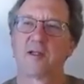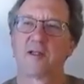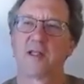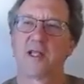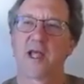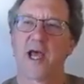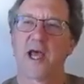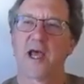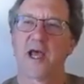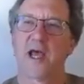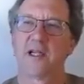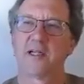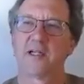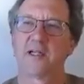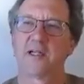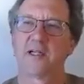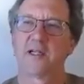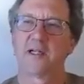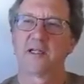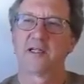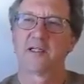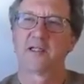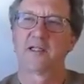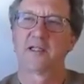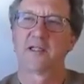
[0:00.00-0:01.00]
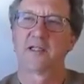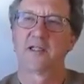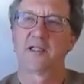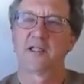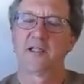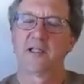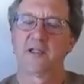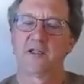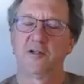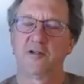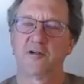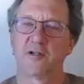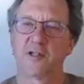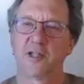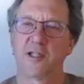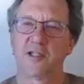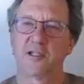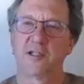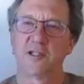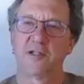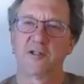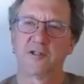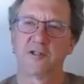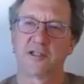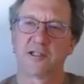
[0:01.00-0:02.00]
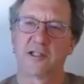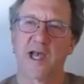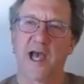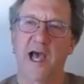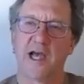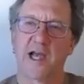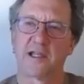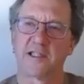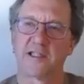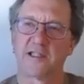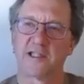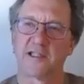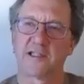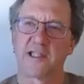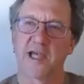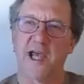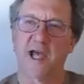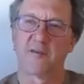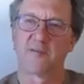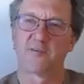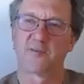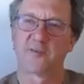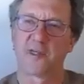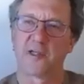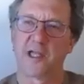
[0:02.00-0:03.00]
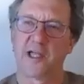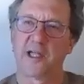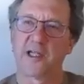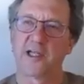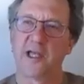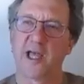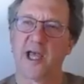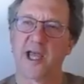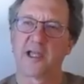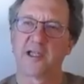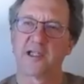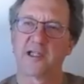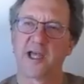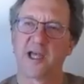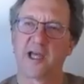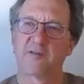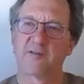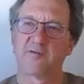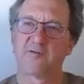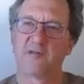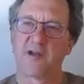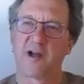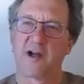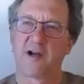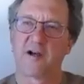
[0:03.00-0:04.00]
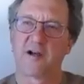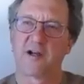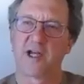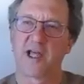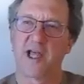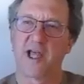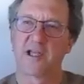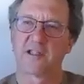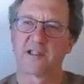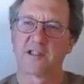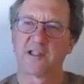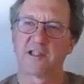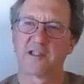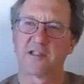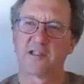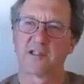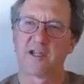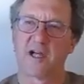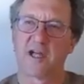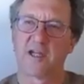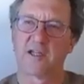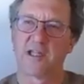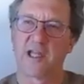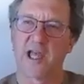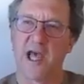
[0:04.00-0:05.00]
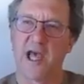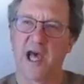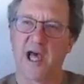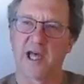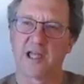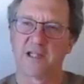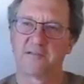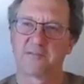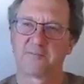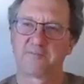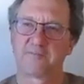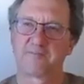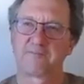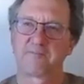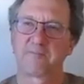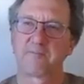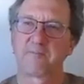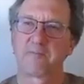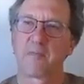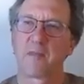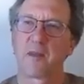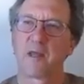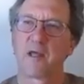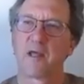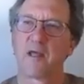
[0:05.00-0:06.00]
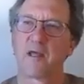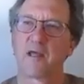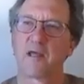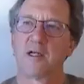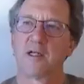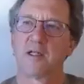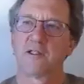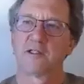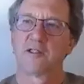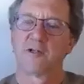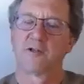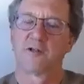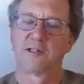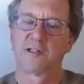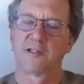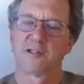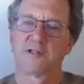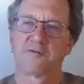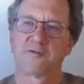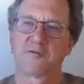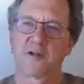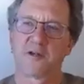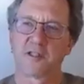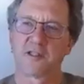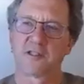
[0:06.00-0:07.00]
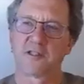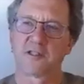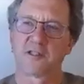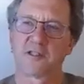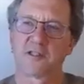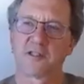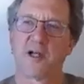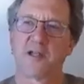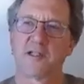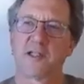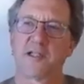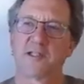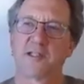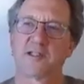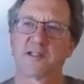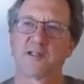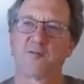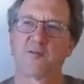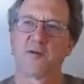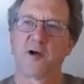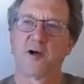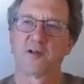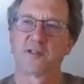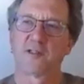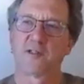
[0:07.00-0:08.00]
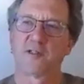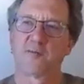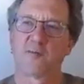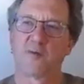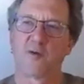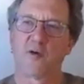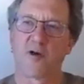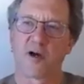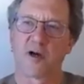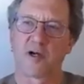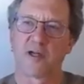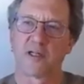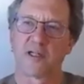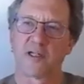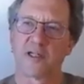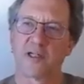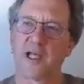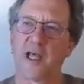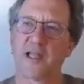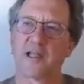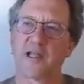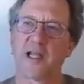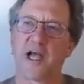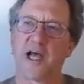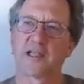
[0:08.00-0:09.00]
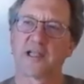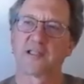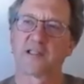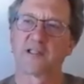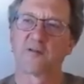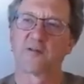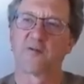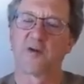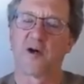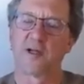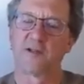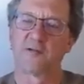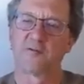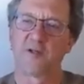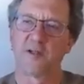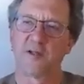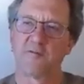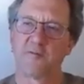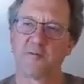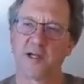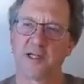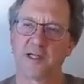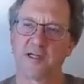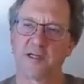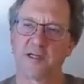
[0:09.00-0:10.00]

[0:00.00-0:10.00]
then you can use that as the template and get variations on that. So it's the first one that's the most important, and that's the one we've been